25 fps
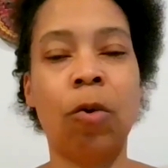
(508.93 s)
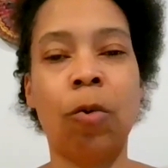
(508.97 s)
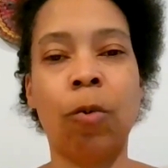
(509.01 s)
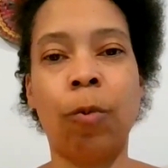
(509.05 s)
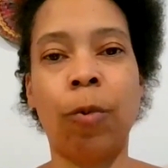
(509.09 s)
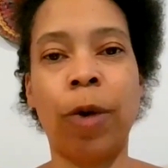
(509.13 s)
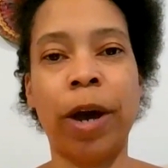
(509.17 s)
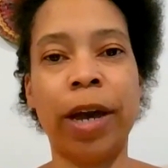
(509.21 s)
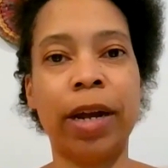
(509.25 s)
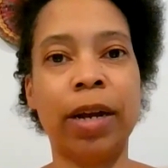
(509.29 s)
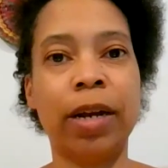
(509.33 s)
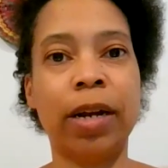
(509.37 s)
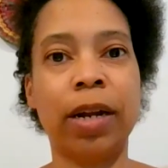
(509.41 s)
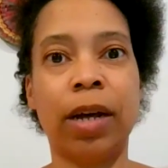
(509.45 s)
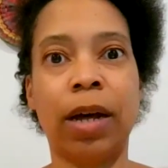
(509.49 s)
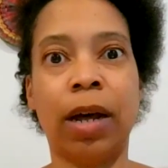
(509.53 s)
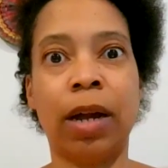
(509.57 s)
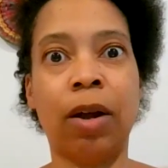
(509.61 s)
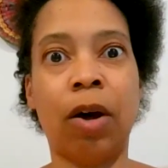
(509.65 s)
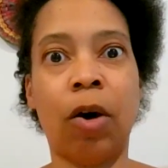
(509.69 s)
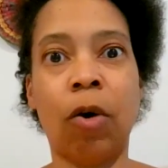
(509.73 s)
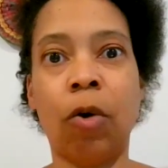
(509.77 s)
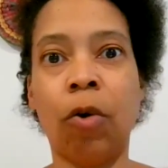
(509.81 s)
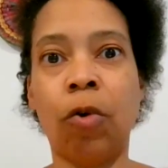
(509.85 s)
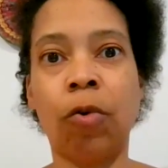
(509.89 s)
wait
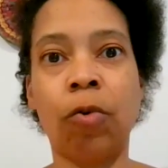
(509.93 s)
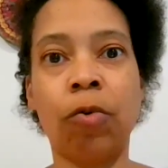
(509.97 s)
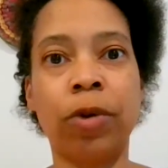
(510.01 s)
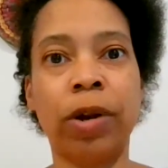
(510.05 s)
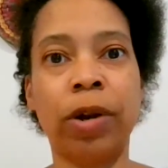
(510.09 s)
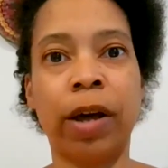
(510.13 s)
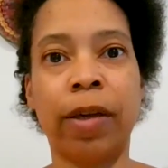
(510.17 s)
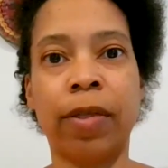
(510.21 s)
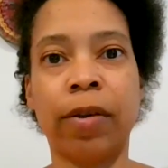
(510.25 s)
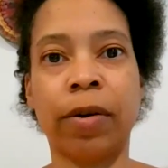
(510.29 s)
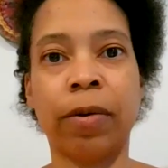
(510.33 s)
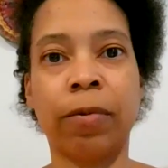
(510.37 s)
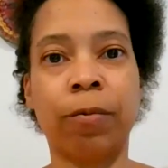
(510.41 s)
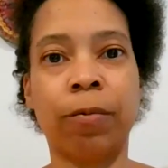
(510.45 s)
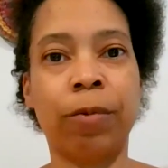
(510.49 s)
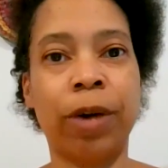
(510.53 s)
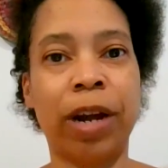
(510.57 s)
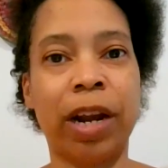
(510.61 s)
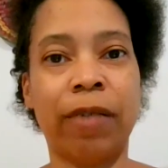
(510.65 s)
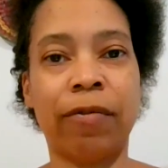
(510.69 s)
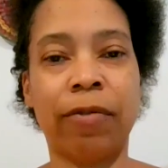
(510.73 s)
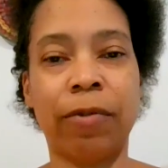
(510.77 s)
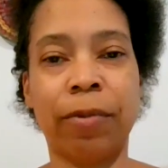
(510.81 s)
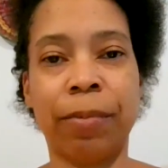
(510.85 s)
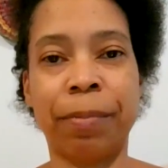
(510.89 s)
a whole nother
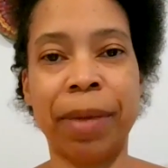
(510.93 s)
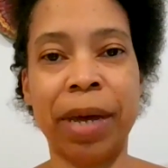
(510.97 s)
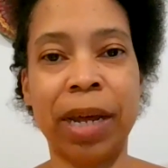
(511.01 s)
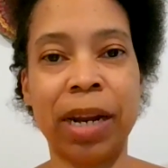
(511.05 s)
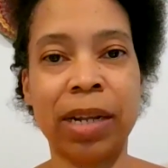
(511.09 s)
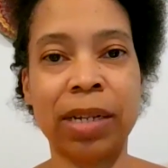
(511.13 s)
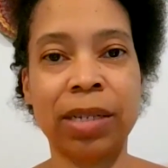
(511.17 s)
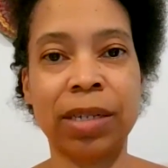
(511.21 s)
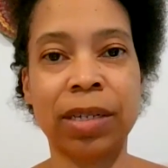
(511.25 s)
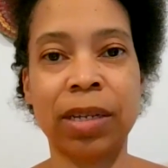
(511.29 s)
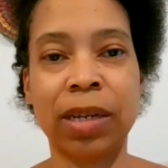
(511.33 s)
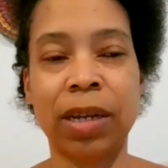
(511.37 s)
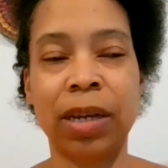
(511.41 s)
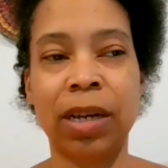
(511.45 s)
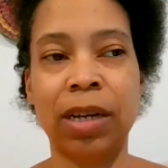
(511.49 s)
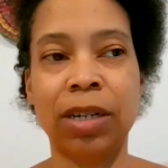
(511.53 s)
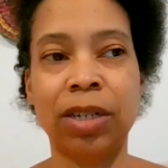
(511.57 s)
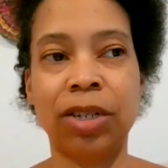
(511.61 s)
whatever minutes